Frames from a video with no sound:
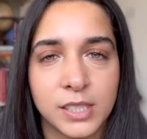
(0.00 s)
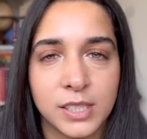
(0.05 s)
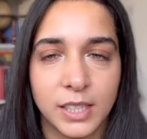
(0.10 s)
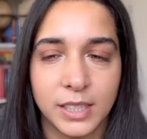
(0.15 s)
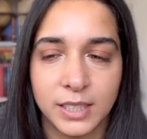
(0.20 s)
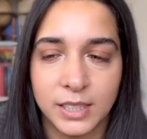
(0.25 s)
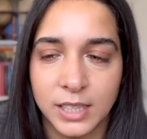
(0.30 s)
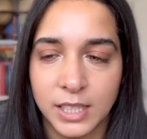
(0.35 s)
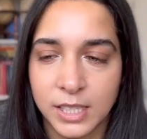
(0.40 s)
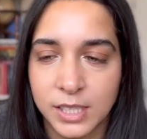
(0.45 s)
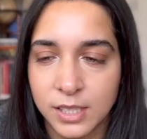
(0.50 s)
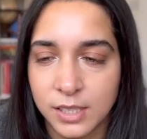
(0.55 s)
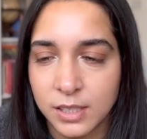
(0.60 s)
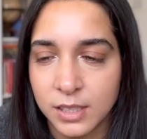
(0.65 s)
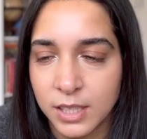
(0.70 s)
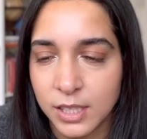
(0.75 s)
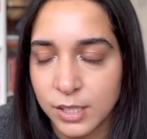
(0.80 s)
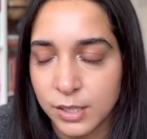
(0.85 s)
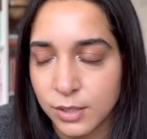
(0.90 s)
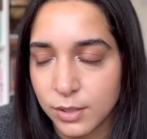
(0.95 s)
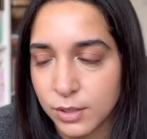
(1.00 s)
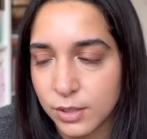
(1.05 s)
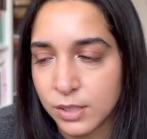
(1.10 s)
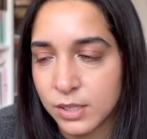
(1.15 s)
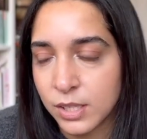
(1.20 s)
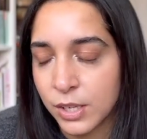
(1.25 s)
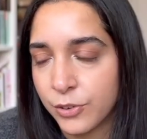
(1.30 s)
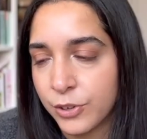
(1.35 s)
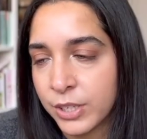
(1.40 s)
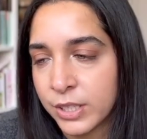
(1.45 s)
Like, this
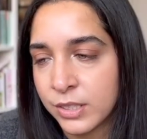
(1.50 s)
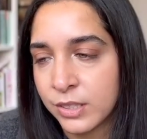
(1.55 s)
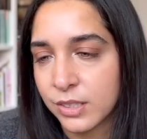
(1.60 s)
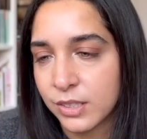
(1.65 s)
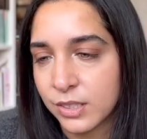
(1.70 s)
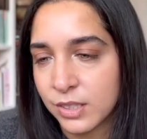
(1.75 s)
series